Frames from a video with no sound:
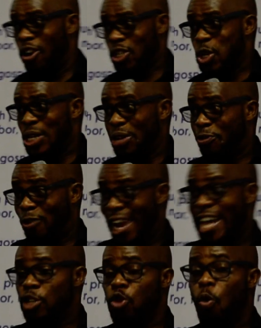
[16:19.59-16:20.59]
also
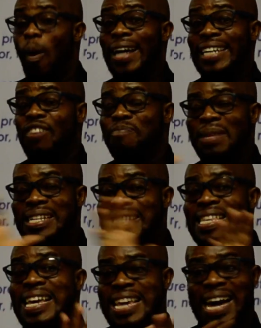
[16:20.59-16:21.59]
reflect on what I've been
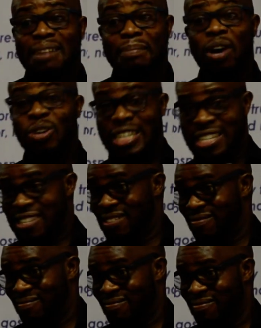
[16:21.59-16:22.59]
saying about it.
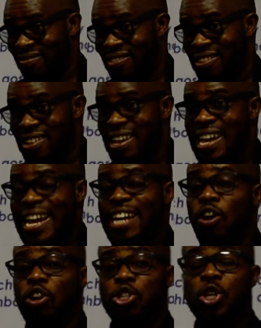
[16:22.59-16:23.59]
Can
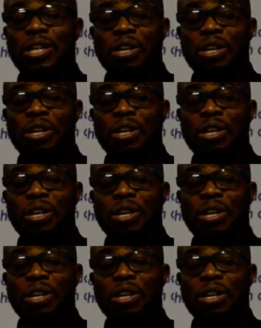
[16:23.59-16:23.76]
also